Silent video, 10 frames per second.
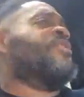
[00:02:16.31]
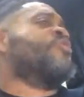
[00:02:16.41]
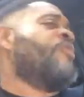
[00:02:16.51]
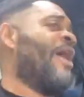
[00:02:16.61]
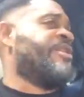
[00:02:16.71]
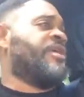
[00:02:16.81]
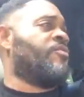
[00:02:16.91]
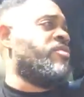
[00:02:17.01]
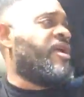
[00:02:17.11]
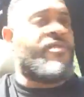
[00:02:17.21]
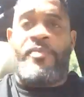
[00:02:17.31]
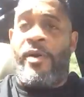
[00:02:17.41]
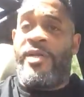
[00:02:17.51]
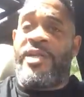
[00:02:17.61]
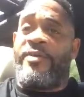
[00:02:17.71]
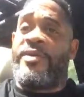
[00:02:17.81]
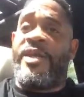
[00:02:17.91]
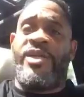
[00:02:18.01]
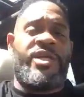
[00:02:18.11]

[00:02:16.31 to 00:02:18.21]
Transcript: It's tragic whenever police officers get